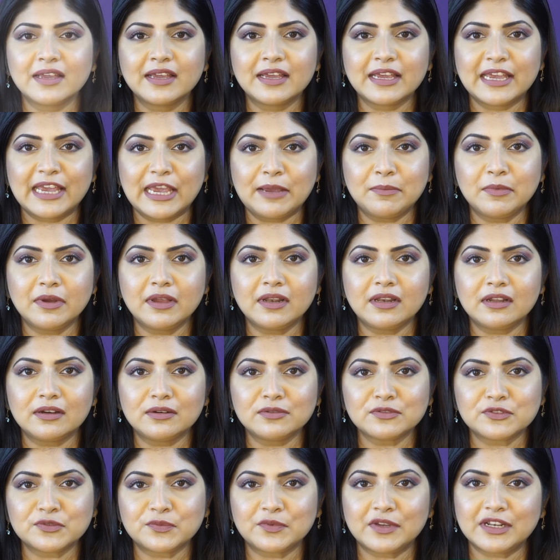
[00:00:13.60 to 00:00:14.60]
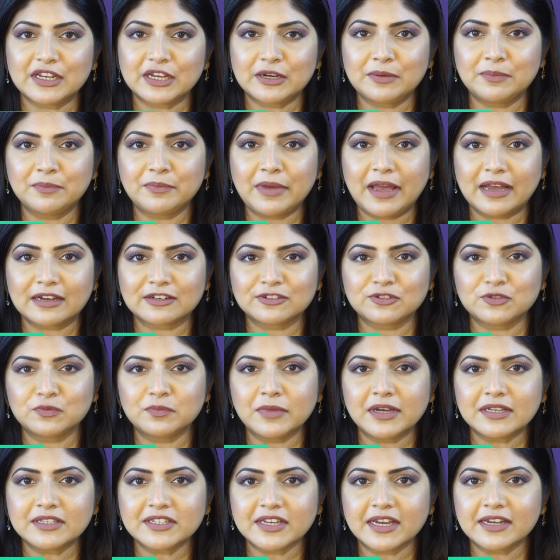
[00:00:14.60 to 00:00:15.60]
Hey my loves, welcome back to
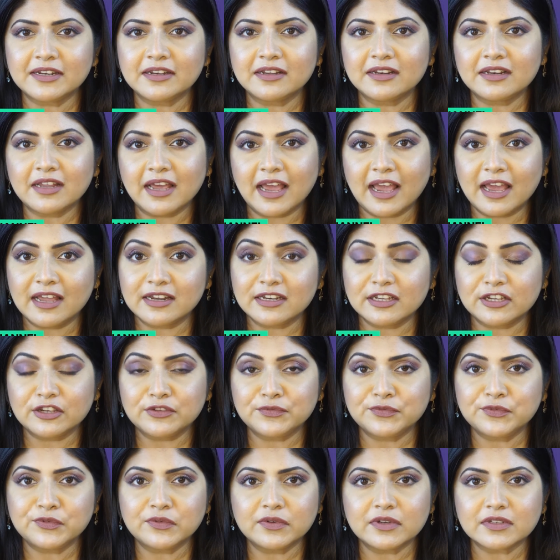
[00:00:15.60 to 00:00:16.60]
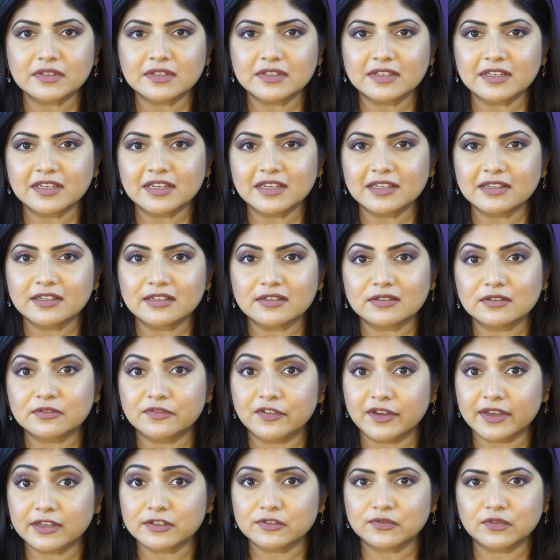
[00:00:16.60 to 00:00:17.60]
my channel, and if you are seeing this
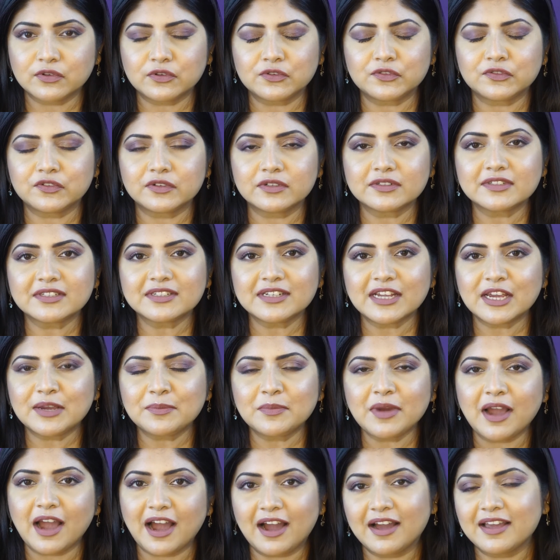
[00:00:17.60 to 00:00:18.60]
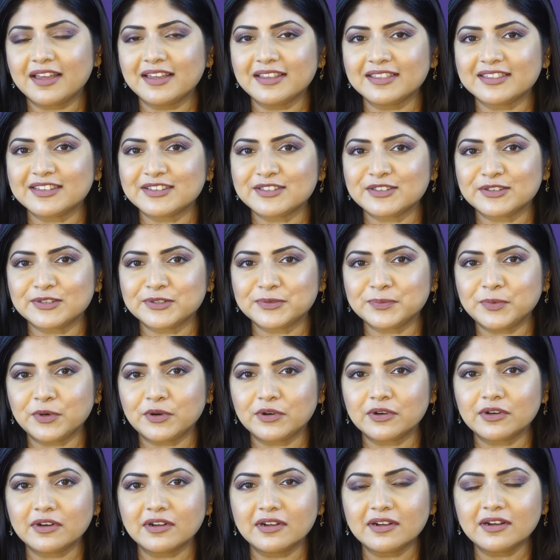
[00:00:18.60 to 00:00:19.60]
face for first time, hi, this is
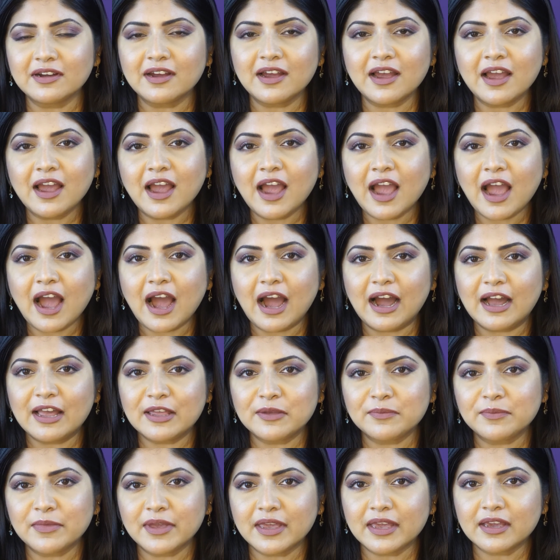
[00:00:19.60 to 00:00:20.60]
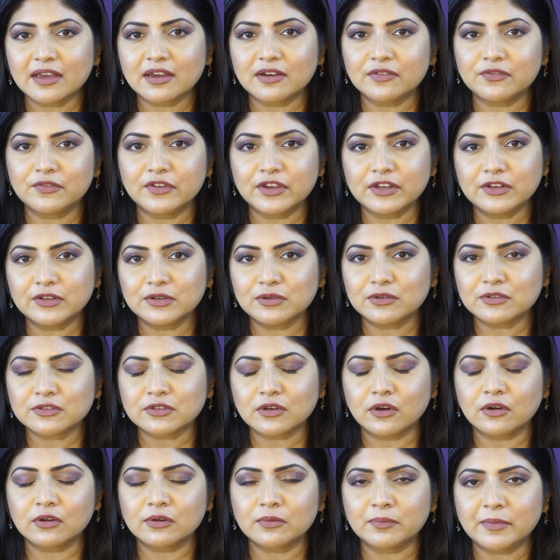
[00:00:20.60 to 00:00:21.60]
Barna. I make
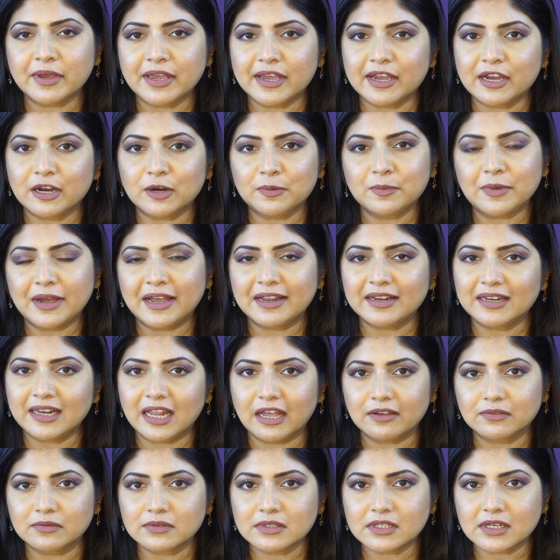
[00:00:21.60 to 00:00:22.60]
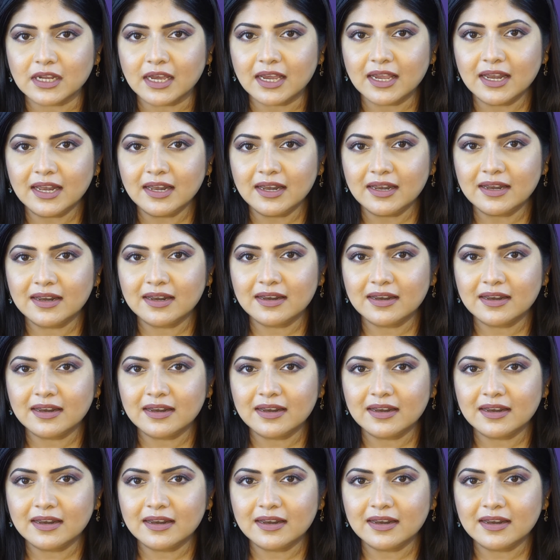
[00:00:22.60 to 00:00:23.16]
videos on makeup and lifestyle.